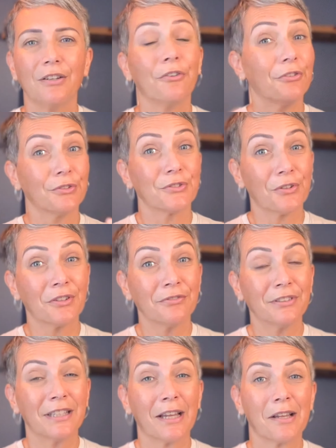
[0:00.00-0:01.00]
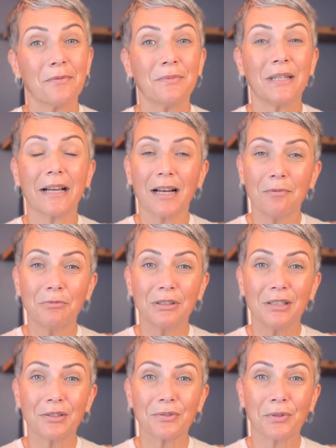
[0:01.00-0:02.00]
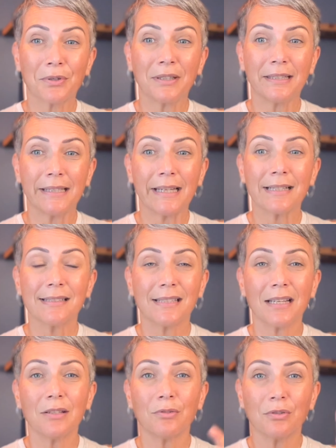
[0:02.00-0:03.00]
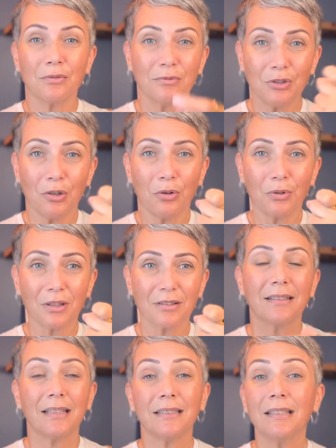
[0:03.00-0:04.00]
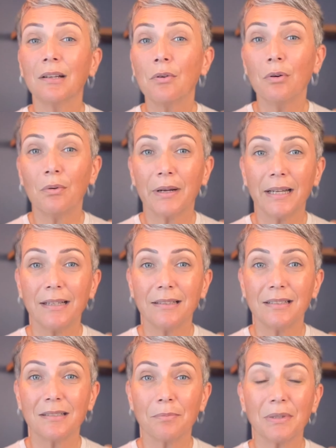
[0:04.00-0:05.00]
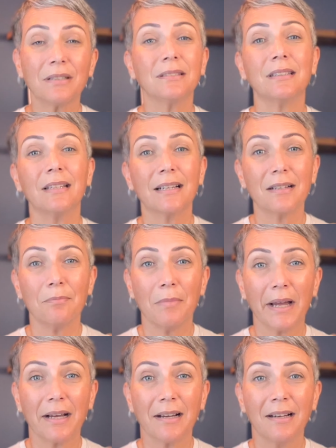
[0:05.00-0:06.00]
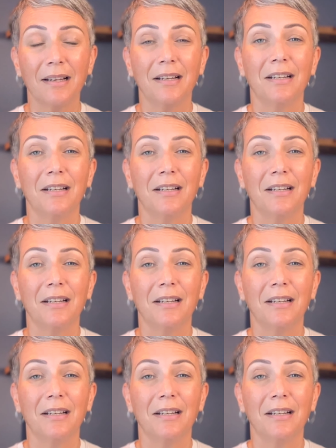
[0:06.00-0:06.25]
You feel sorry for them, they come with a story, and the next thing you know, you're hooked, and then they go away, disappear, and then they come back